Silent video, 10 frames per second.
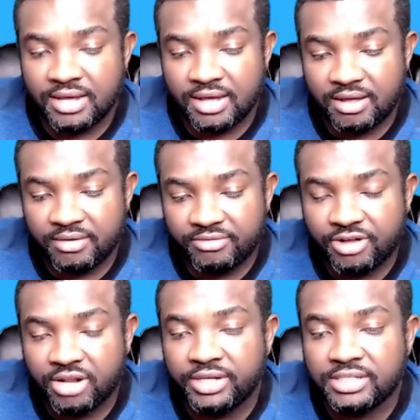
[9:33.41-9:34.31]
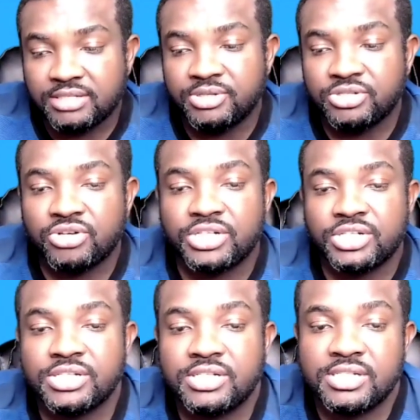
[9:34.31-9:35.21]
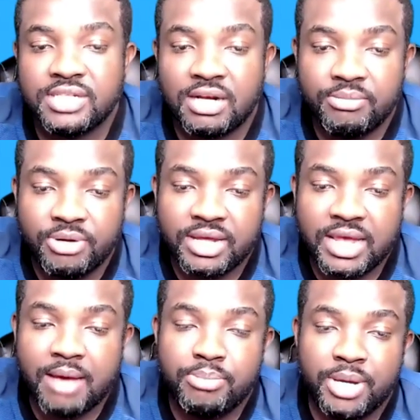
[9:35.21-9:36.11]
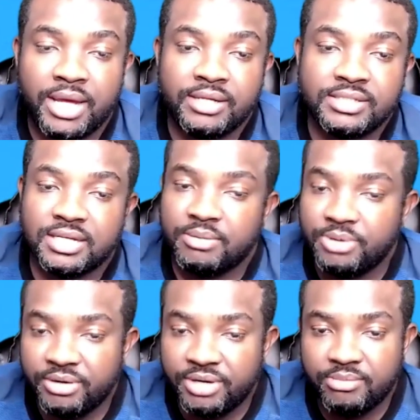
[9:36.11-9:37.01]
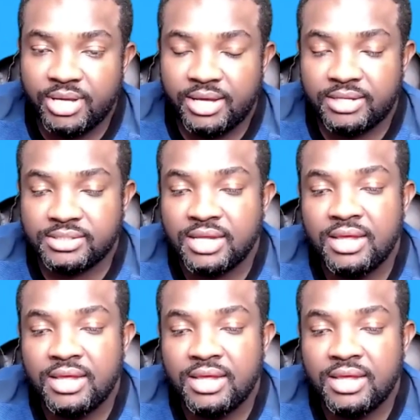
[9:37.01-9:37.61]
following some instructions to set up your campaign, set up your emails,